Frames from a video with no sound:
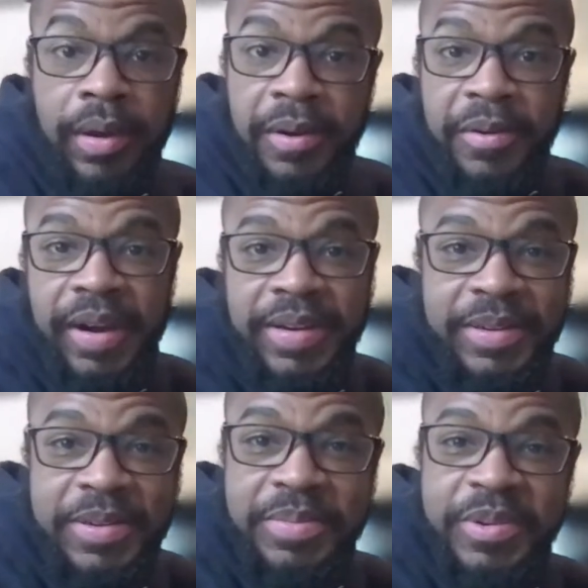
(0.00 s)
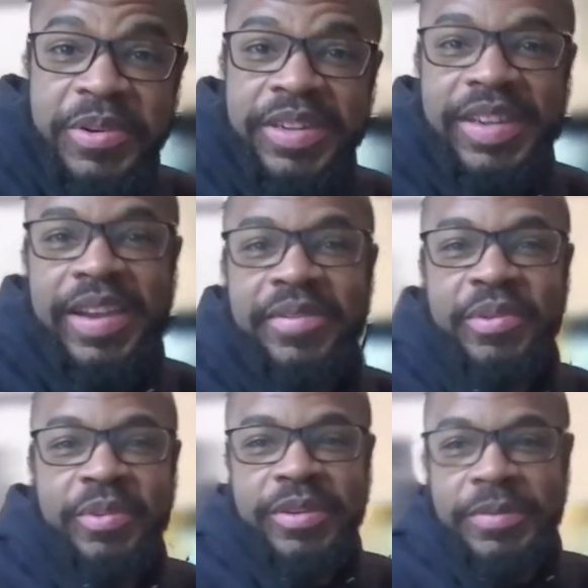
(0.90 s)
All right. Good morning,
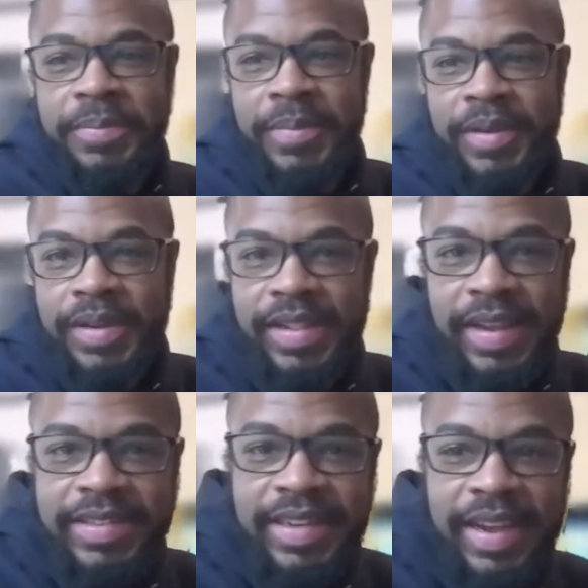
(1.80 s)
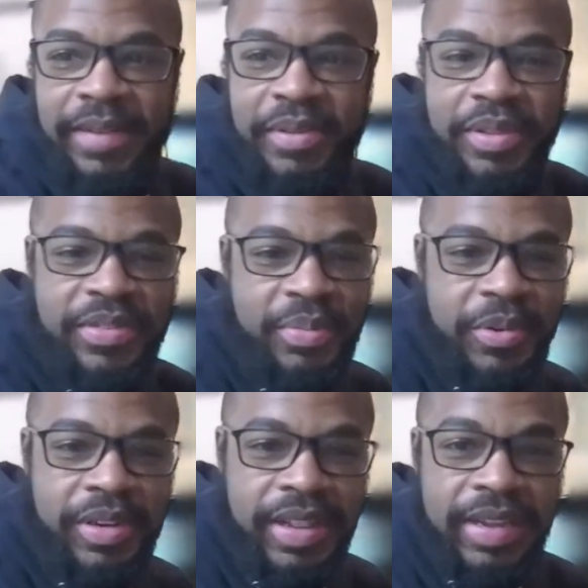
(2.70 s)
everyone. Glad to have you this
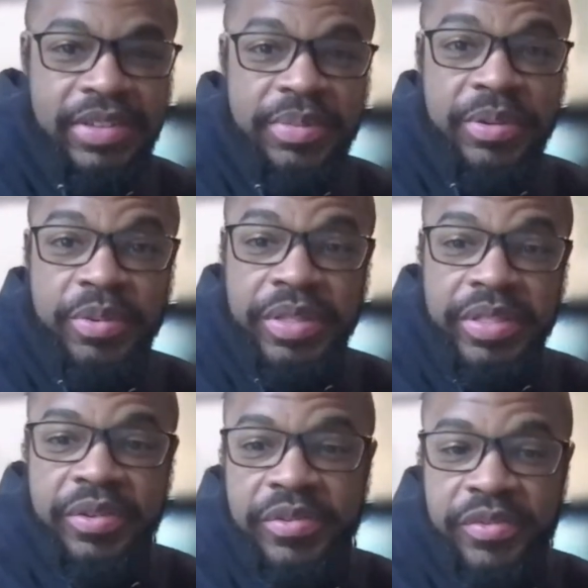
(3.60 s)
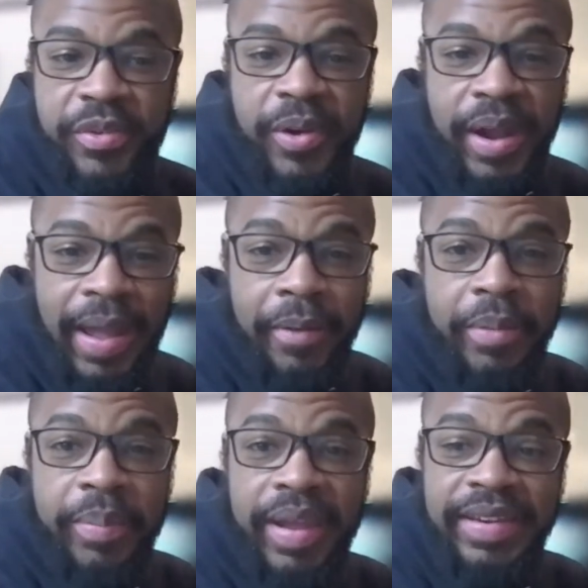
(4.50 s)
morning. Glad to be with you for
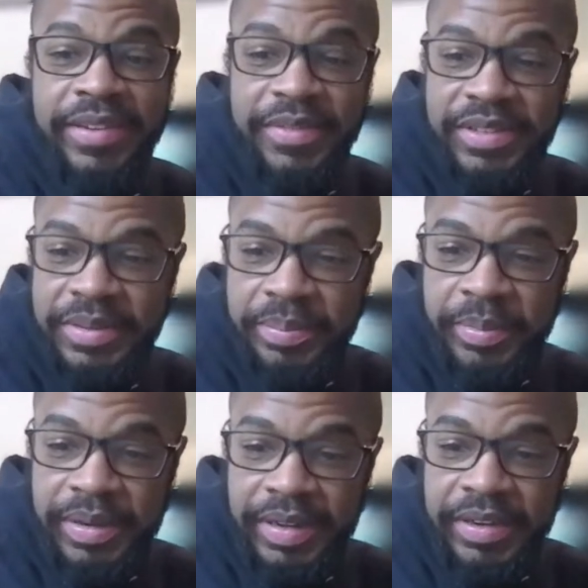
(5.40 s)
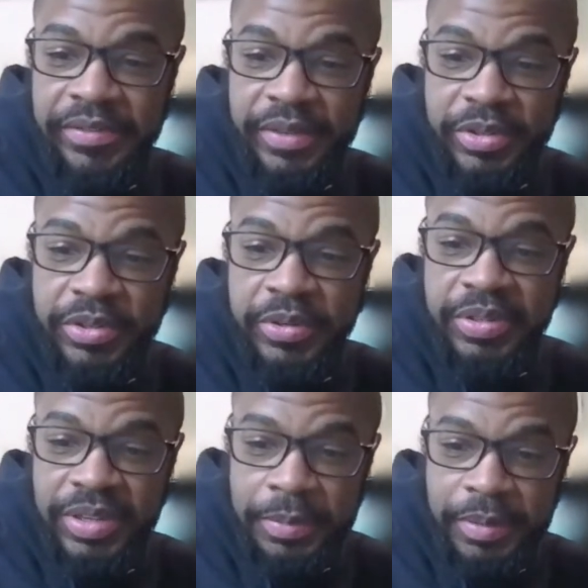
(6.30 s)
our magnificent Monday
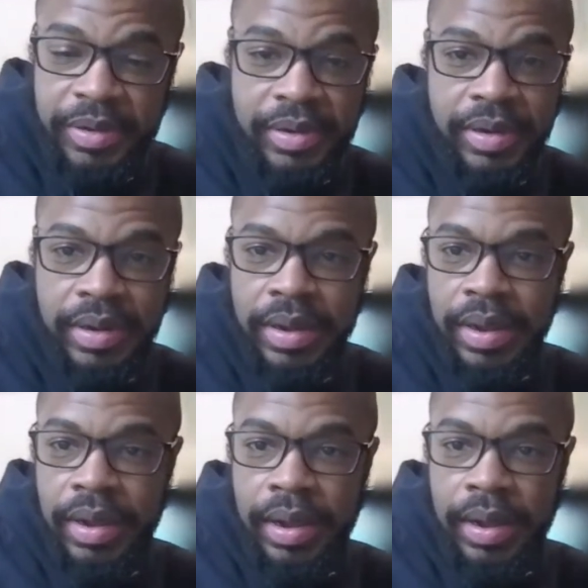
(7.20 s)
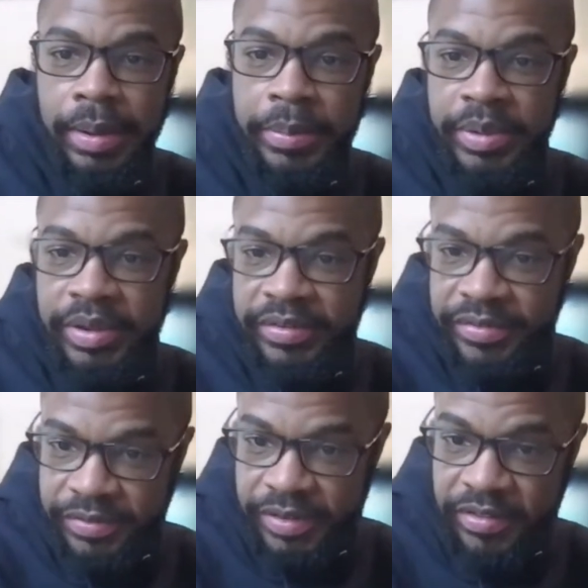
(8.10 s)
devotional supplement. Um,
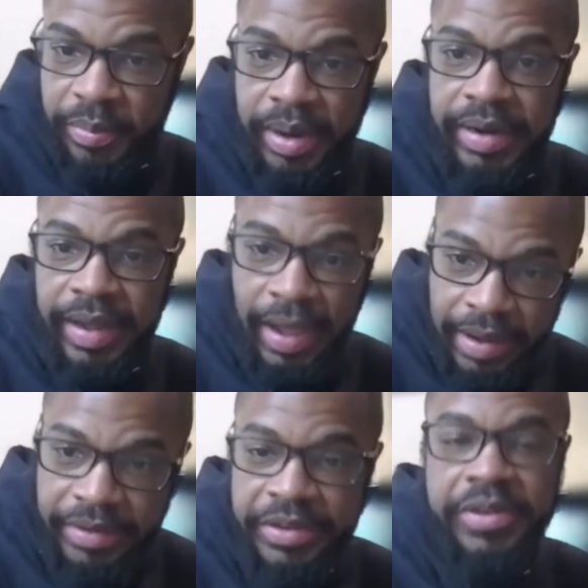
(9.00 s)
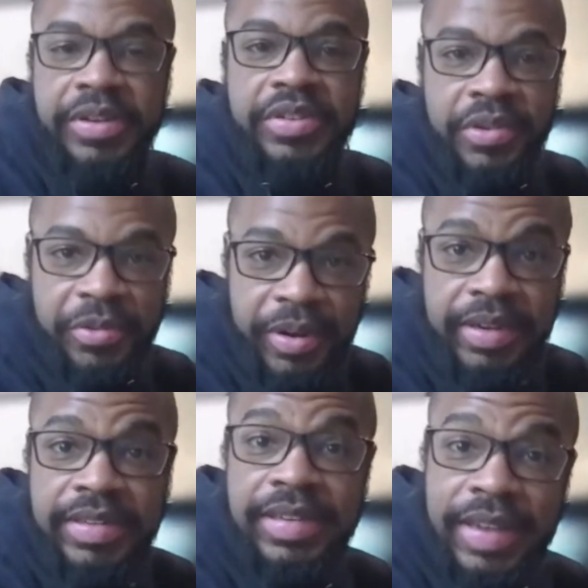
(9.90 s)
if if my calendar is
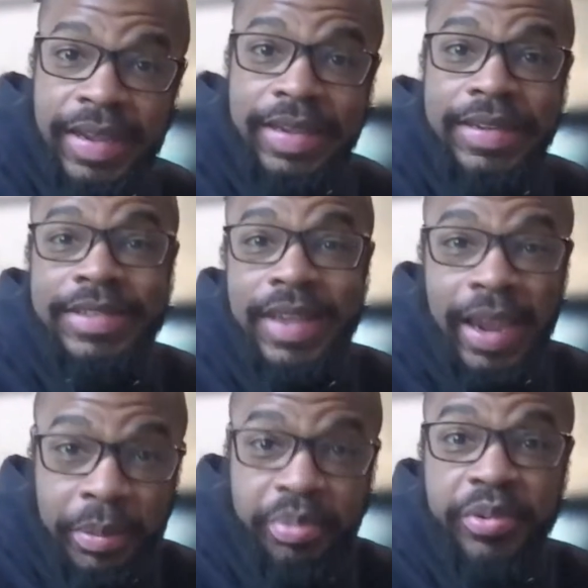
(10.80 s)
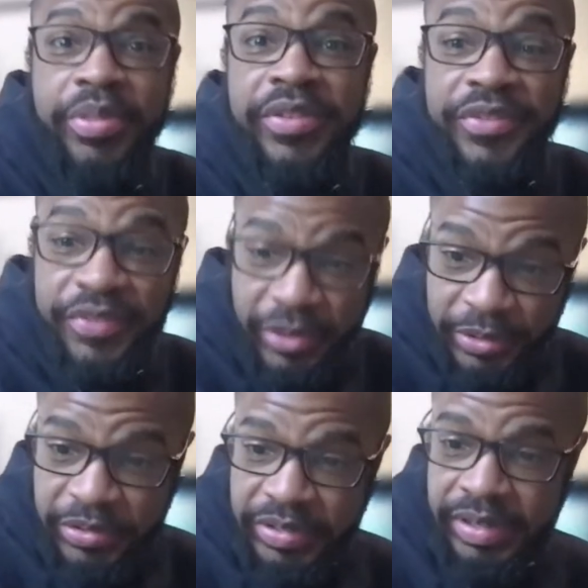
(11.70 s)
correct, today is April the
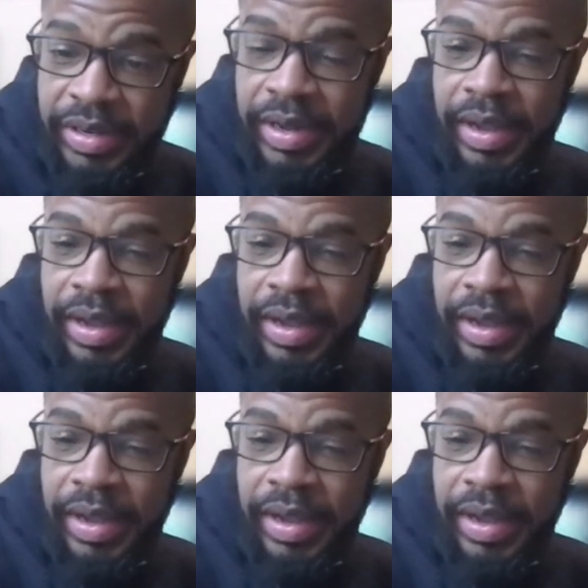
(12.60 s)
first.